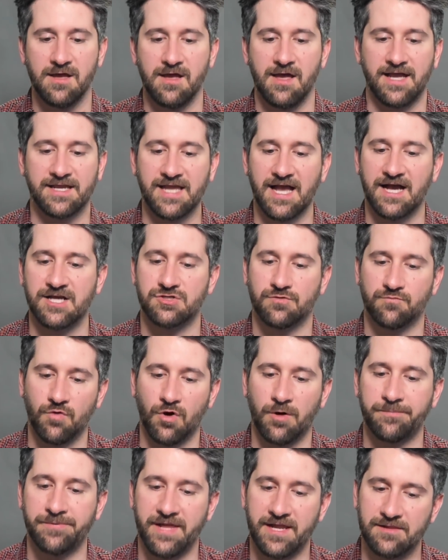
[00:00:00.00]
Encounter
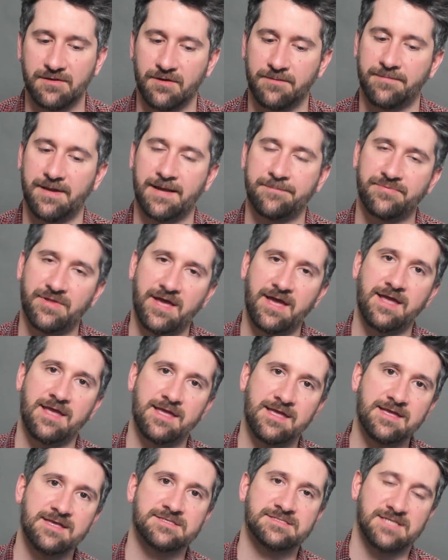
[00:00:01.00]
roleplay learn by play
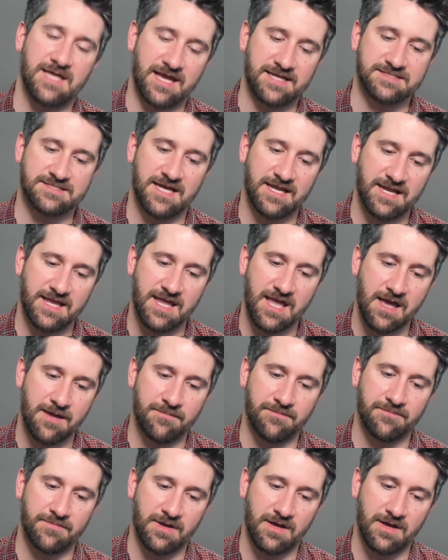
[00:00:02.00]
is at 10 a.m.